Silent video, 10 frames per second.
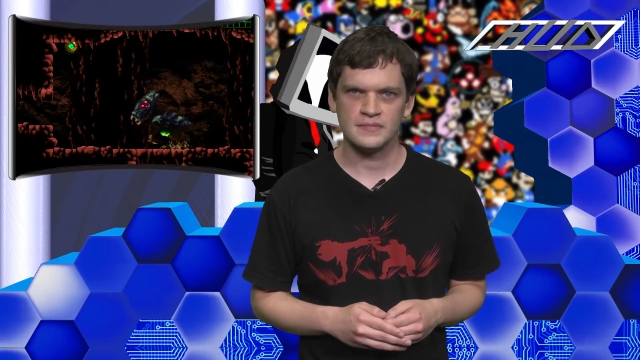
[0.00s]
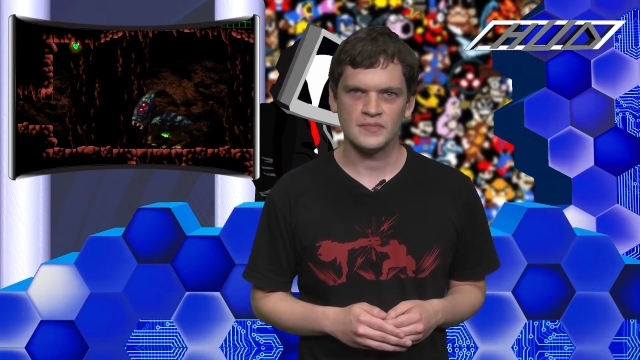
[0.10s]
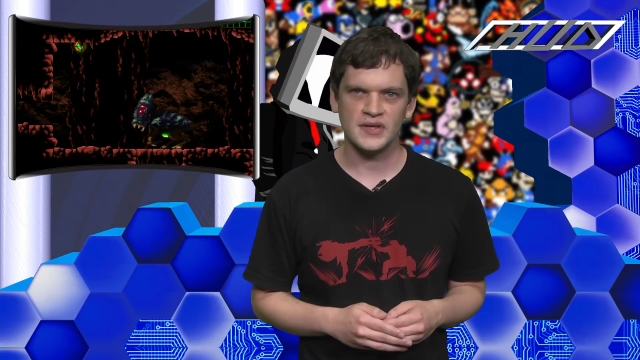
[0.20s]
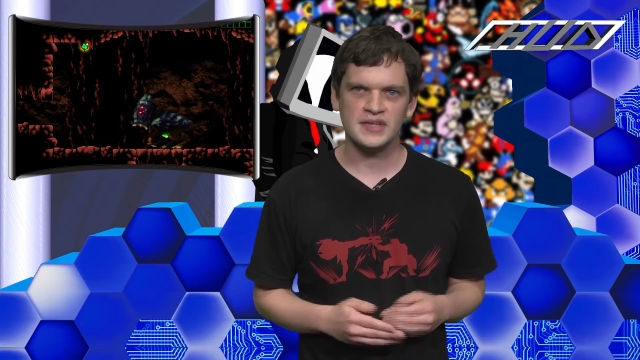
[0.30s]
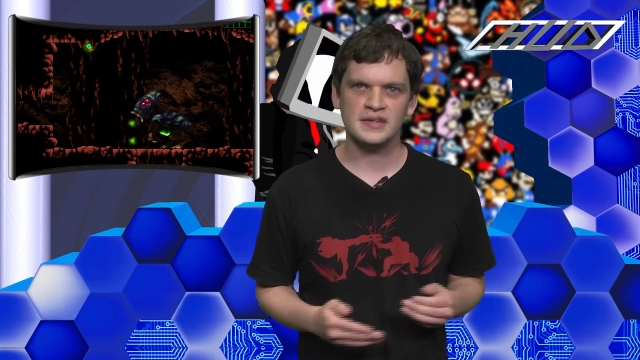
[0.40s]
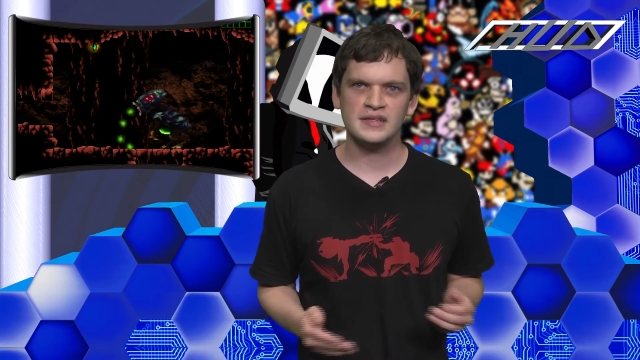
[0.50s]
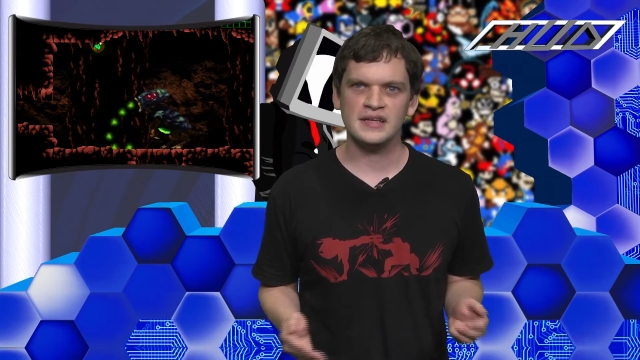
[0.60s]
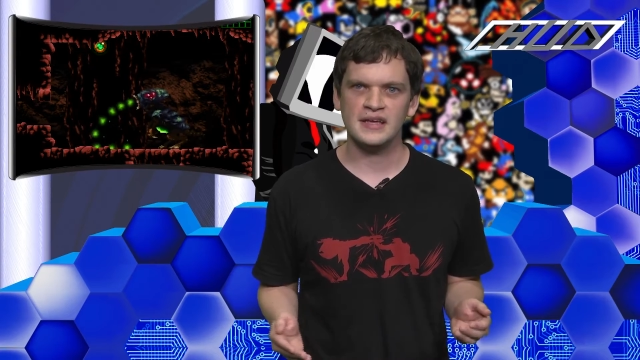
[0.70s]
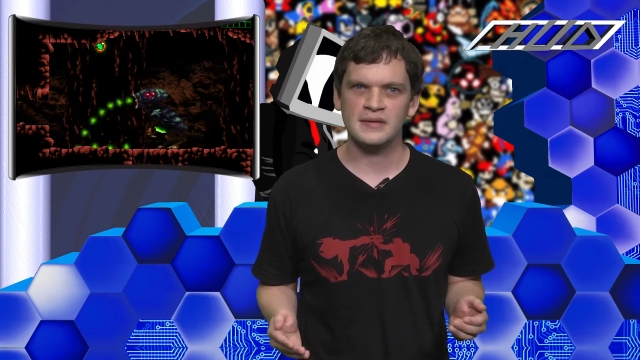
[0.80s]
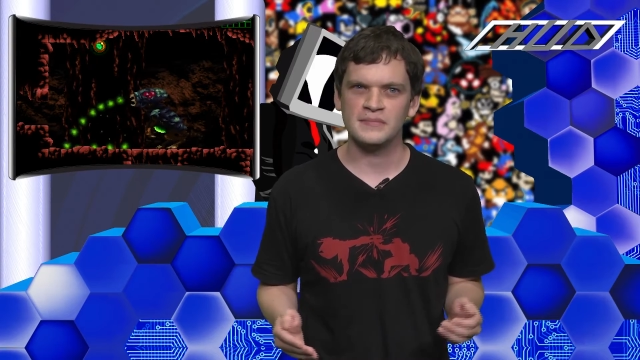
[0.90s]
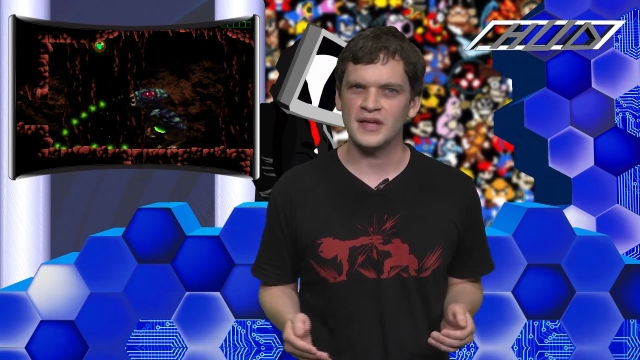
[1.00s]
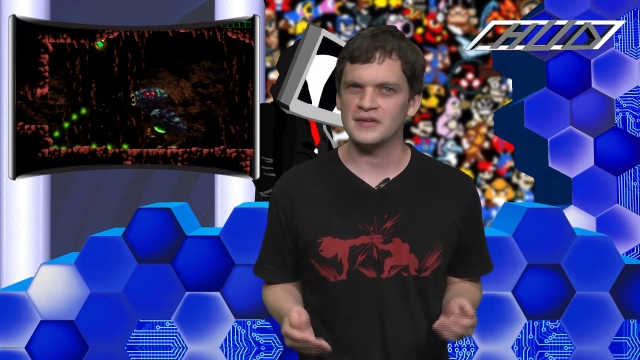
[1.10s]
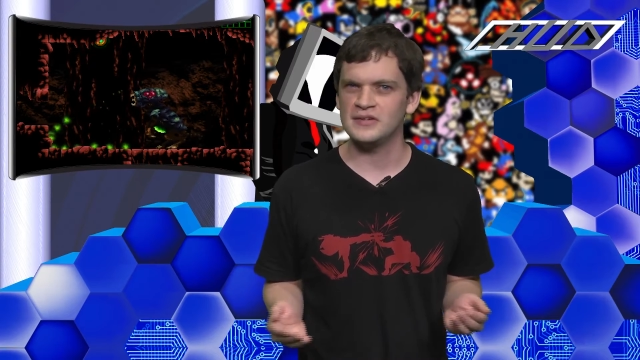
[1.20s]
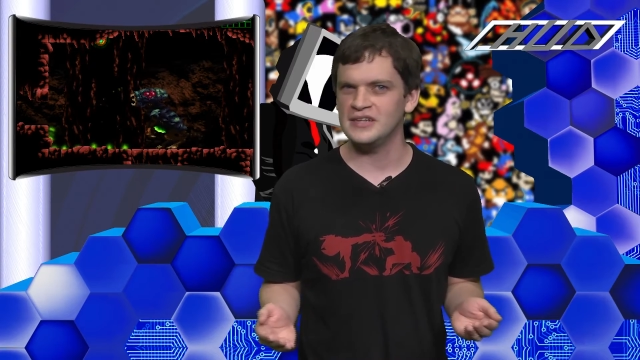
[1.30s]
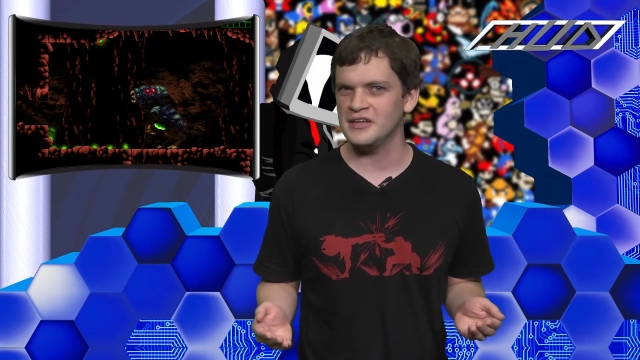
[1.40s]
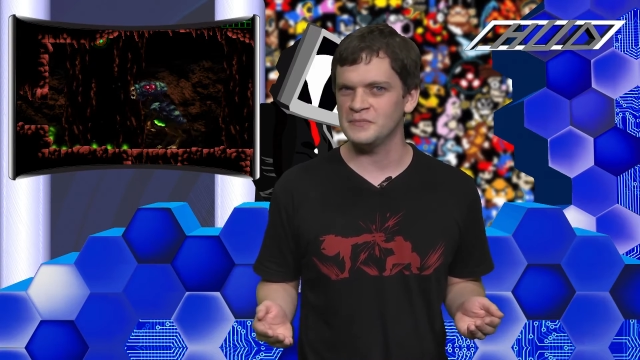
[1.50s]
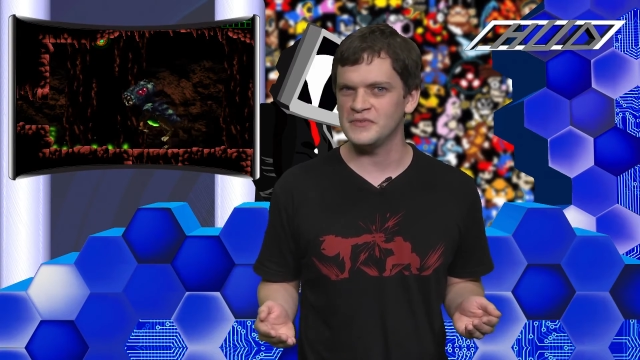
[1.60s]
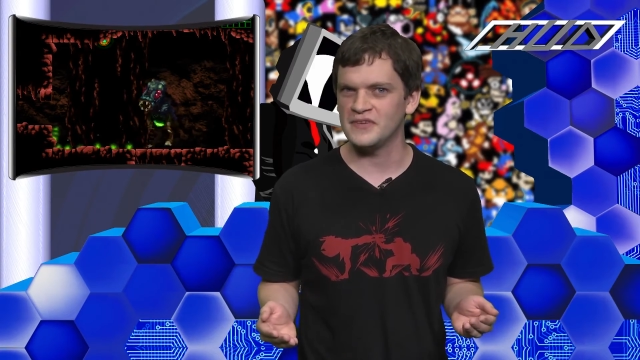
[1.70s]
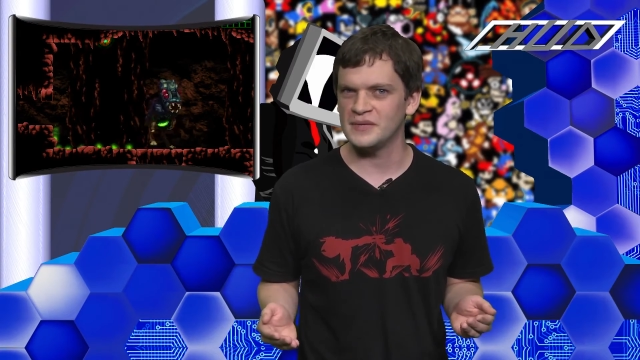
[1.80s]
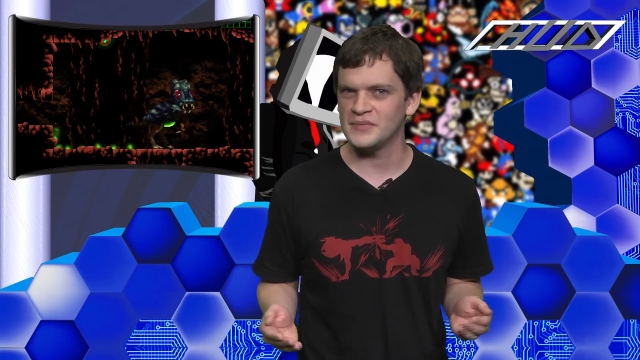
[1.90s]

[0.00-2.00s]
By the end of the game, I couldn't help but find